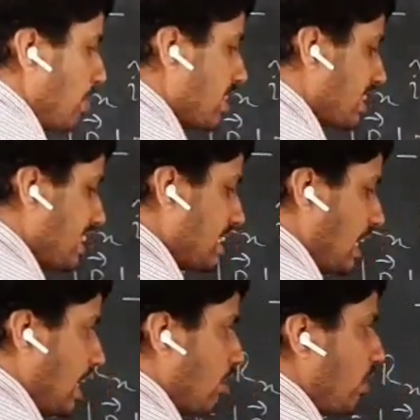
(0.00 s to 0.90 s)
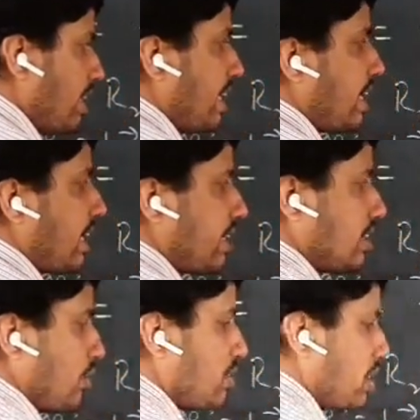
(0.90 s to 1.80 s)
But since Ry and
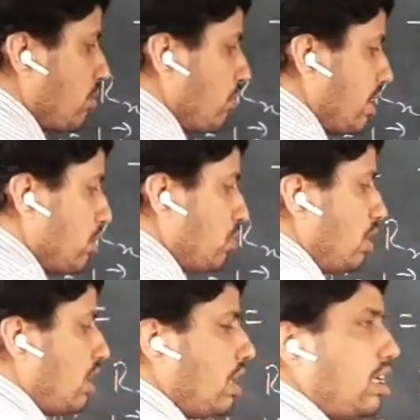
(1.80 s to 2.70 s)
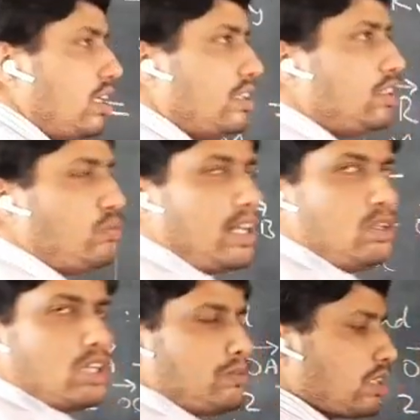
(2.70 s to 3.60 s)
Rx have same value, this
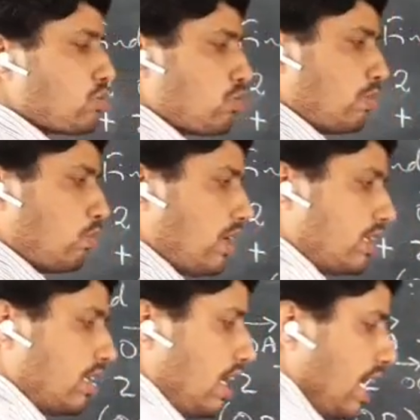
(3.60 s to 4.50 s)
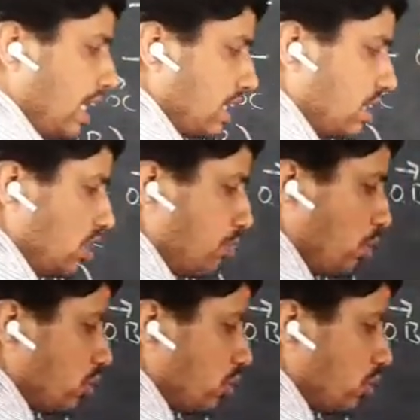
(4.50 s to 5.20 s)
value comes out to be 1, and this is